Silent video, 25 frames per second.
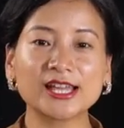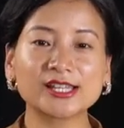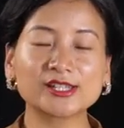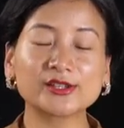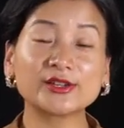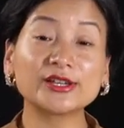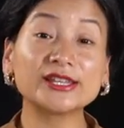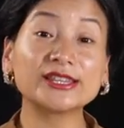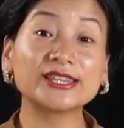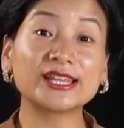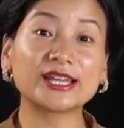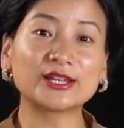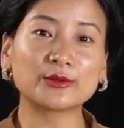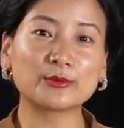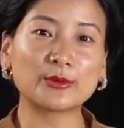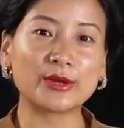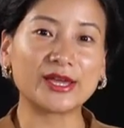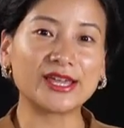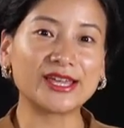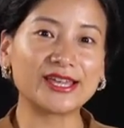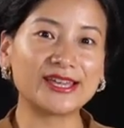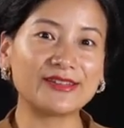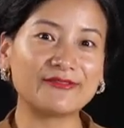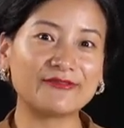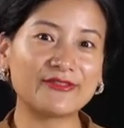So in that
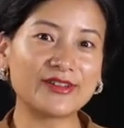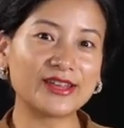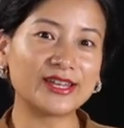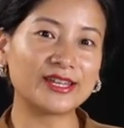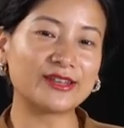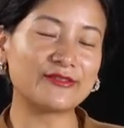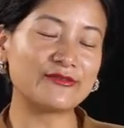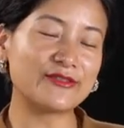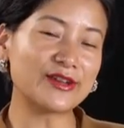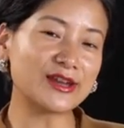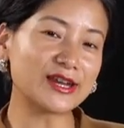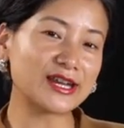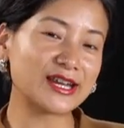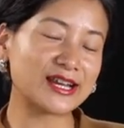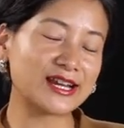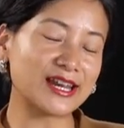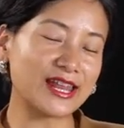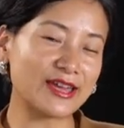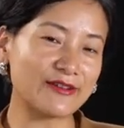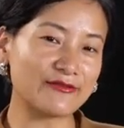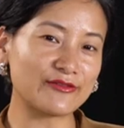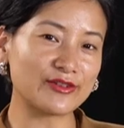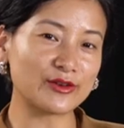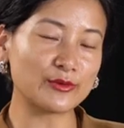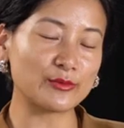way, he, in a very
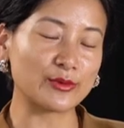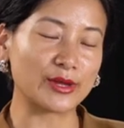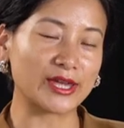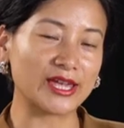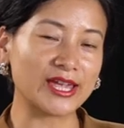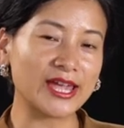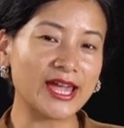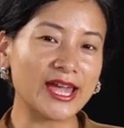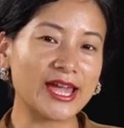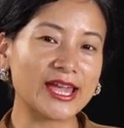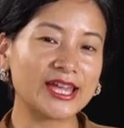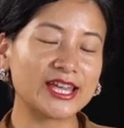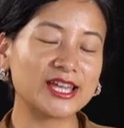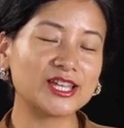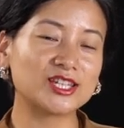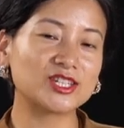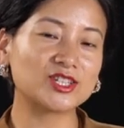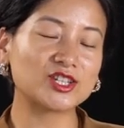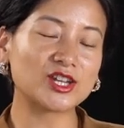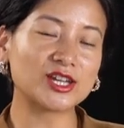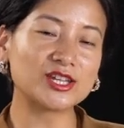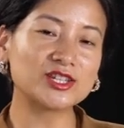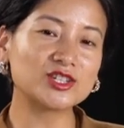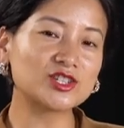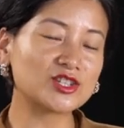clever way, he
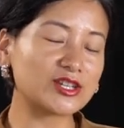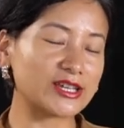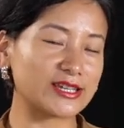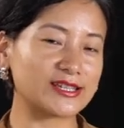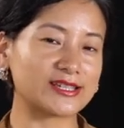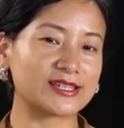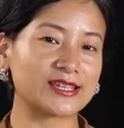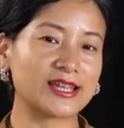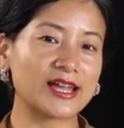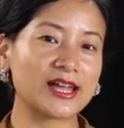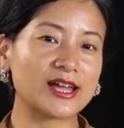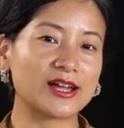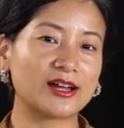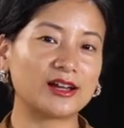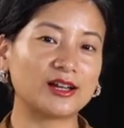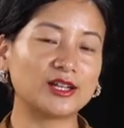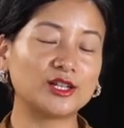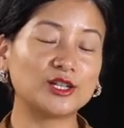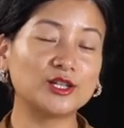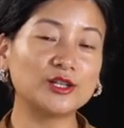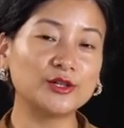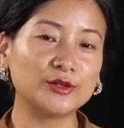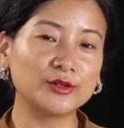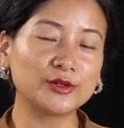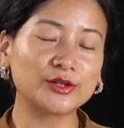changed his uh,
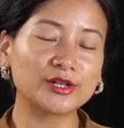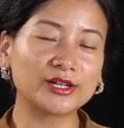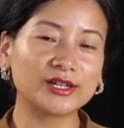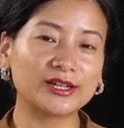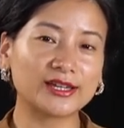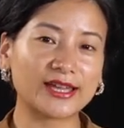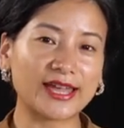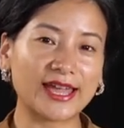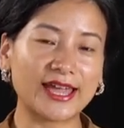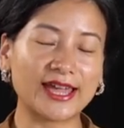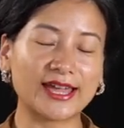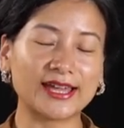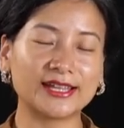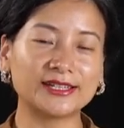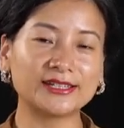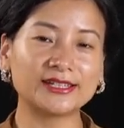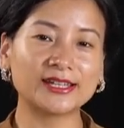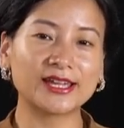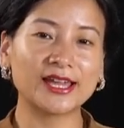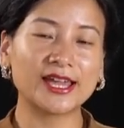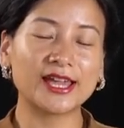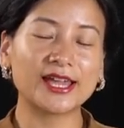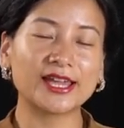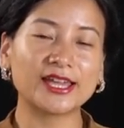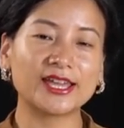look
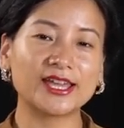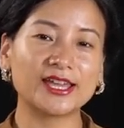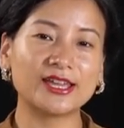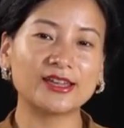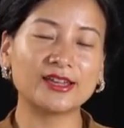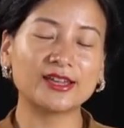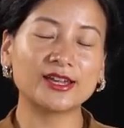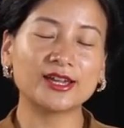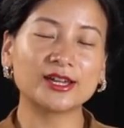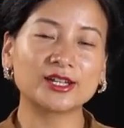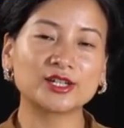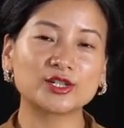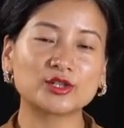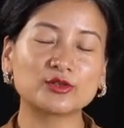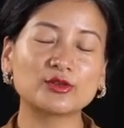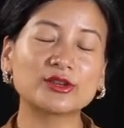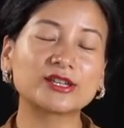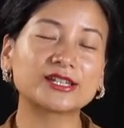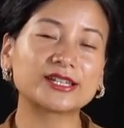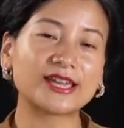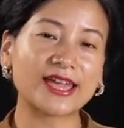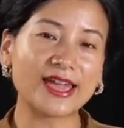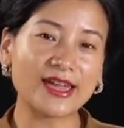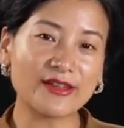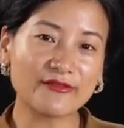and he
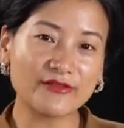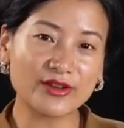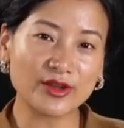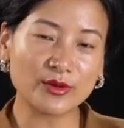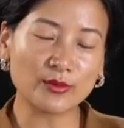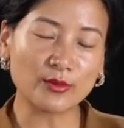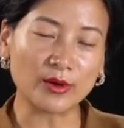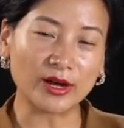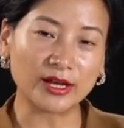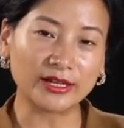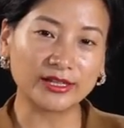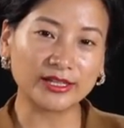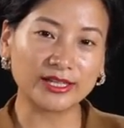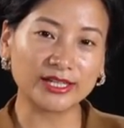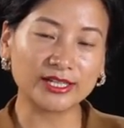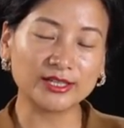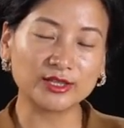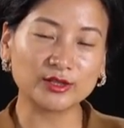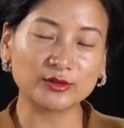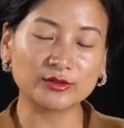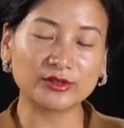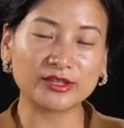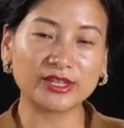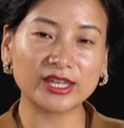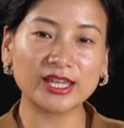tricked everyone
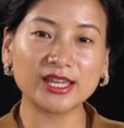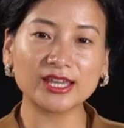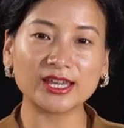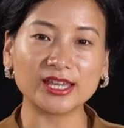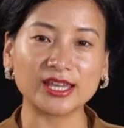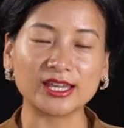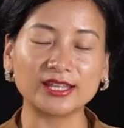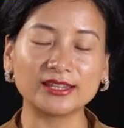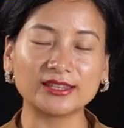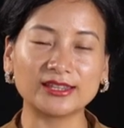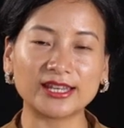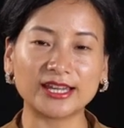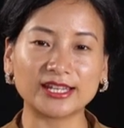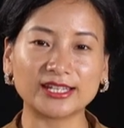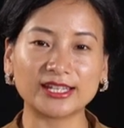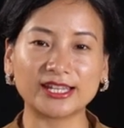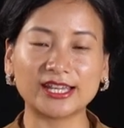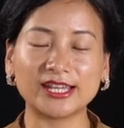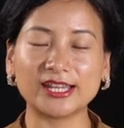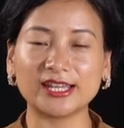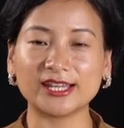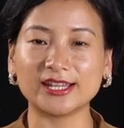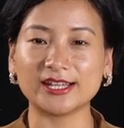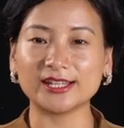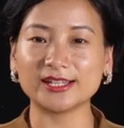into thinking that
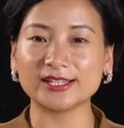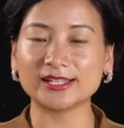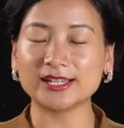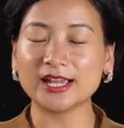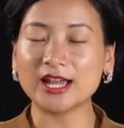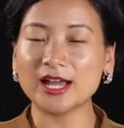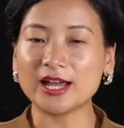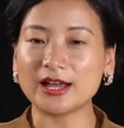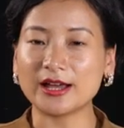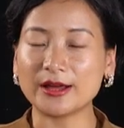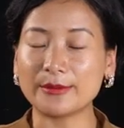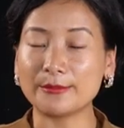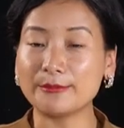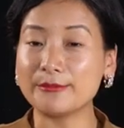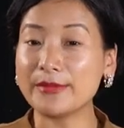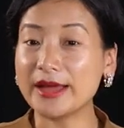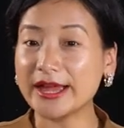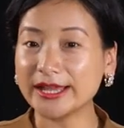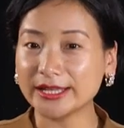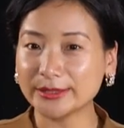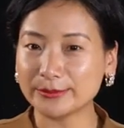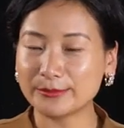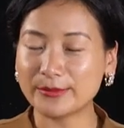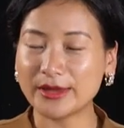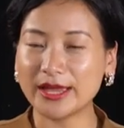he is a
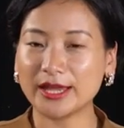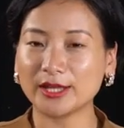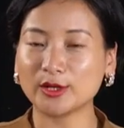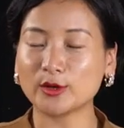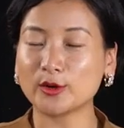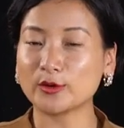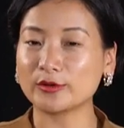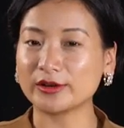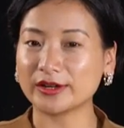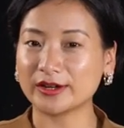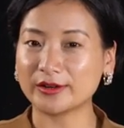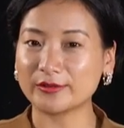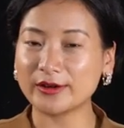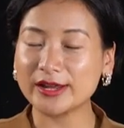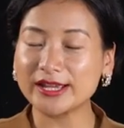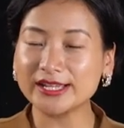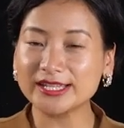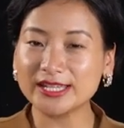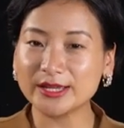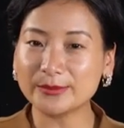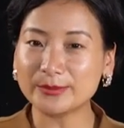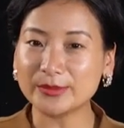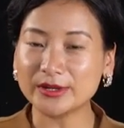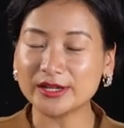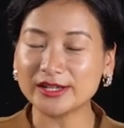madman or a
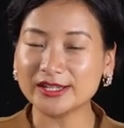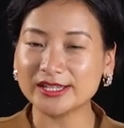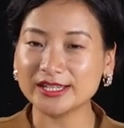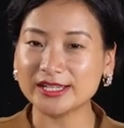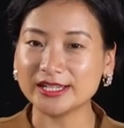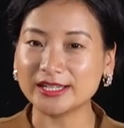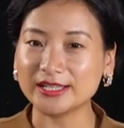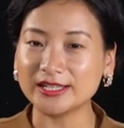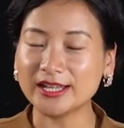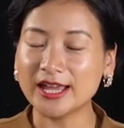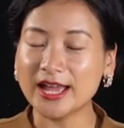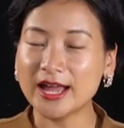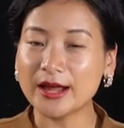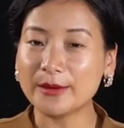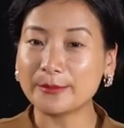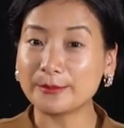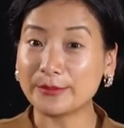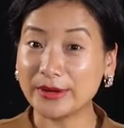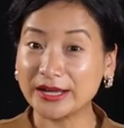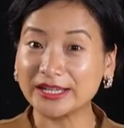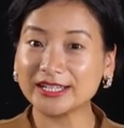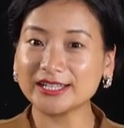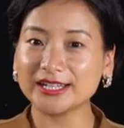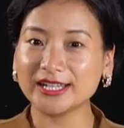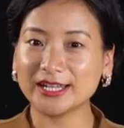crazy person,
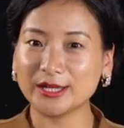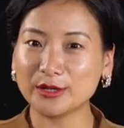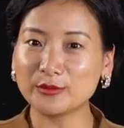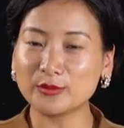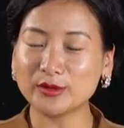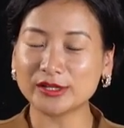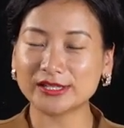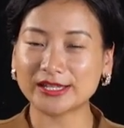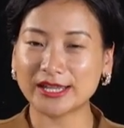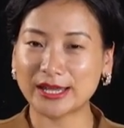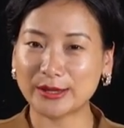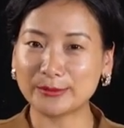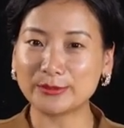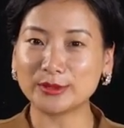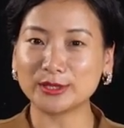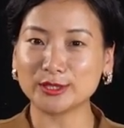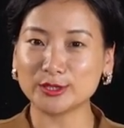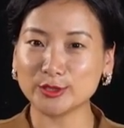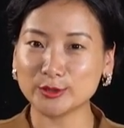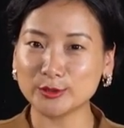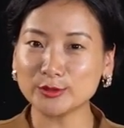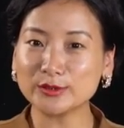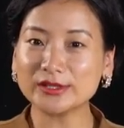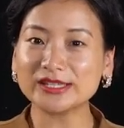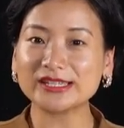but he was able
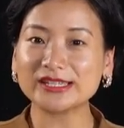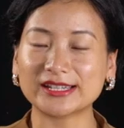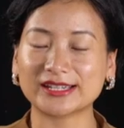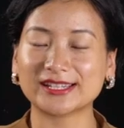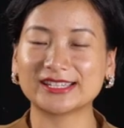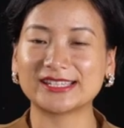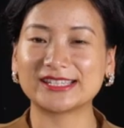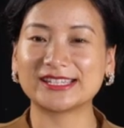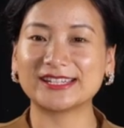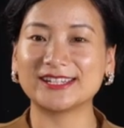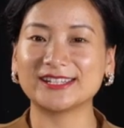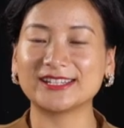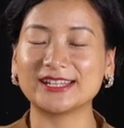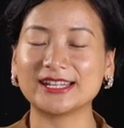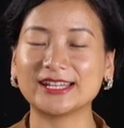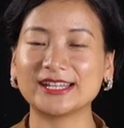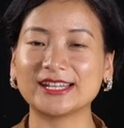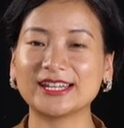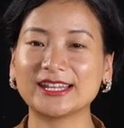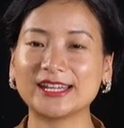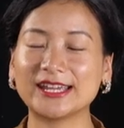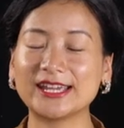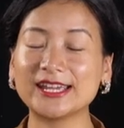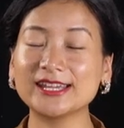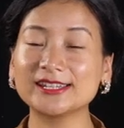to succeed
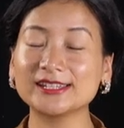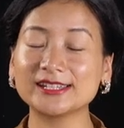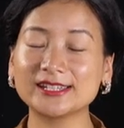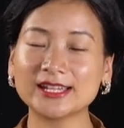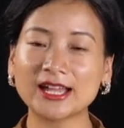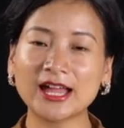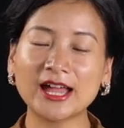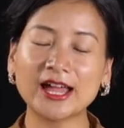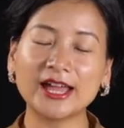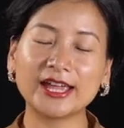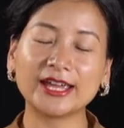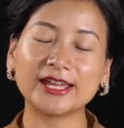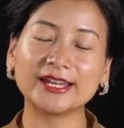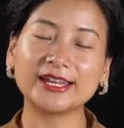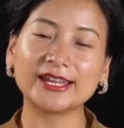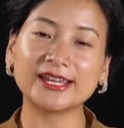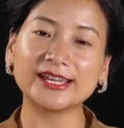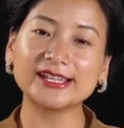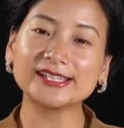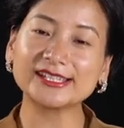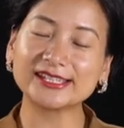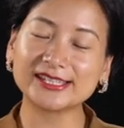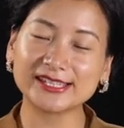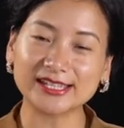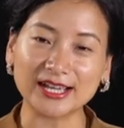in his, in
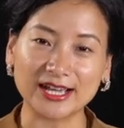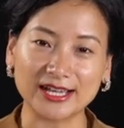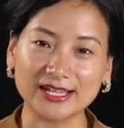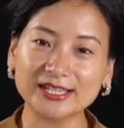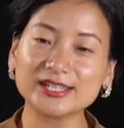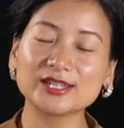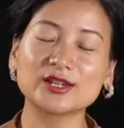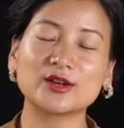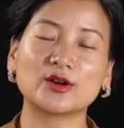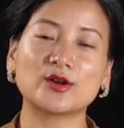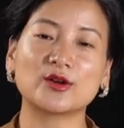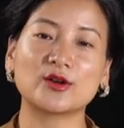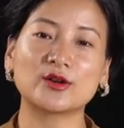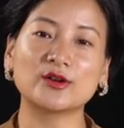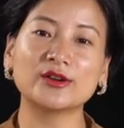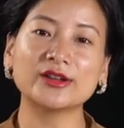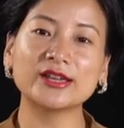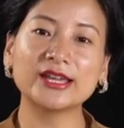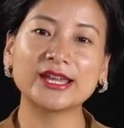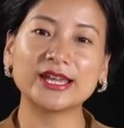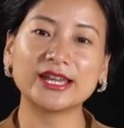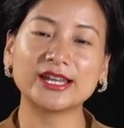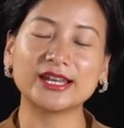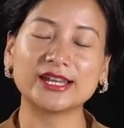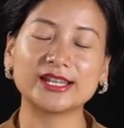his task or
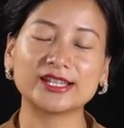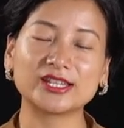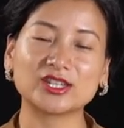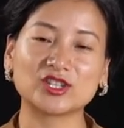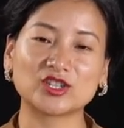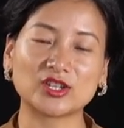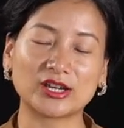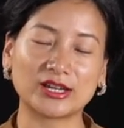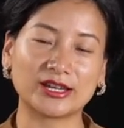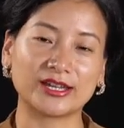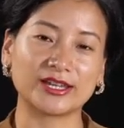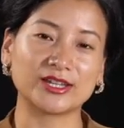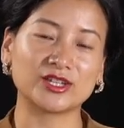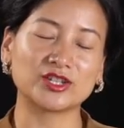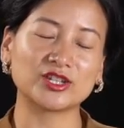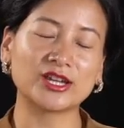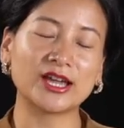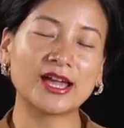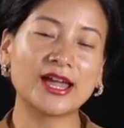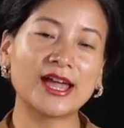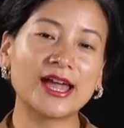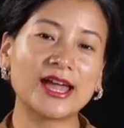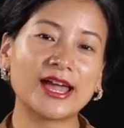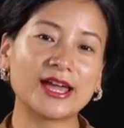in his challenge.